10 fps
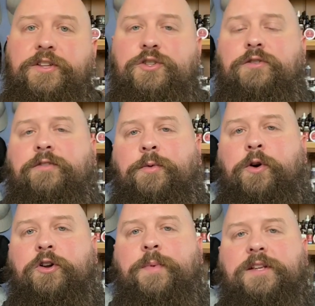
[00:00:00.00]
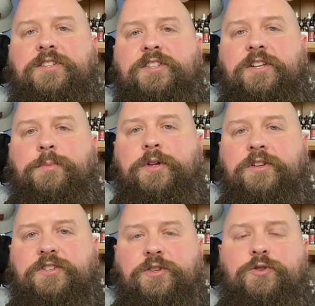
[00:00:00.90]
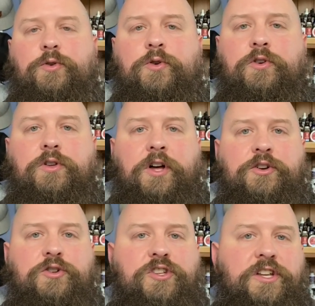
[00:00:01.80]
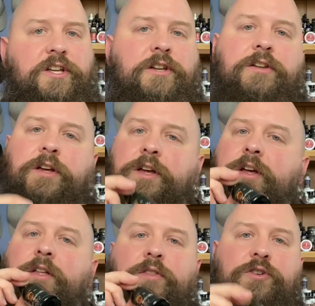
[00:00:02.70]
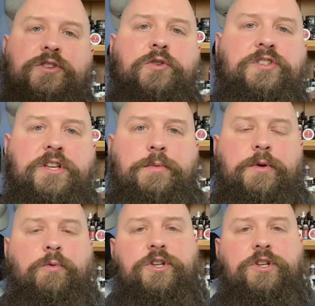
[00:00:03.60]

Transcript: so if you're worried about cinnamon essential oil on your skin, there's no cinnamon.